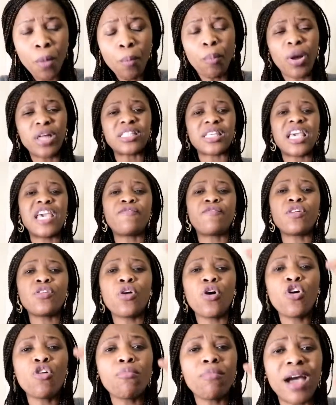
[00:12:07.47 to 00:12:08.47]
But a
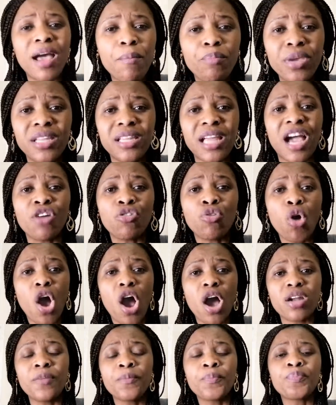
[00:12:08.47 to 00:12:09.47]
fellow human being that
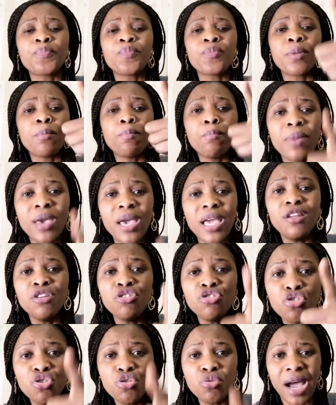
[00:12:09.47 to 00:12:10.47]
God made
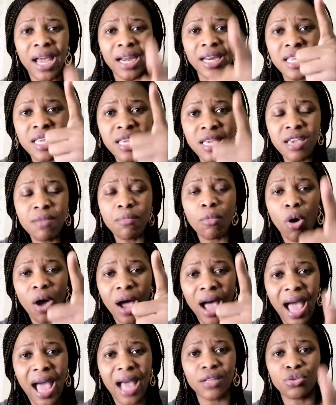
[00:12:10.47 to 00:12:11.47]
you and him
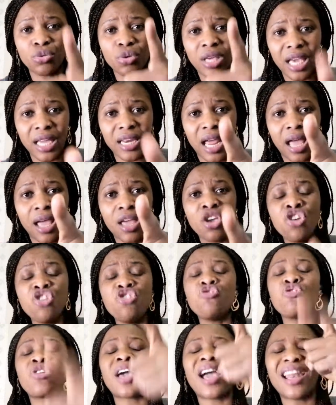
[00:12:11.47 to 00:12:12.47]
or her together,
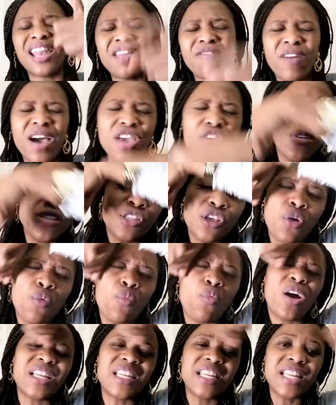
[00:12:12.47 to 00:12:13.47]
you can never use the
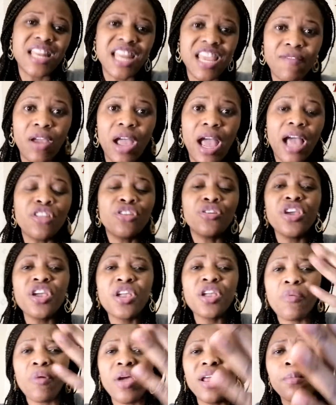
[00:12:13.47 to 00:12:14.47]
word never. Did
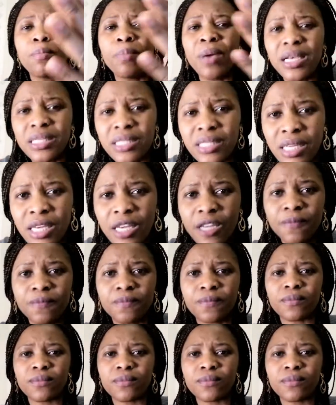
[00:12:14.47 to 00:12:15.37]
you create the person?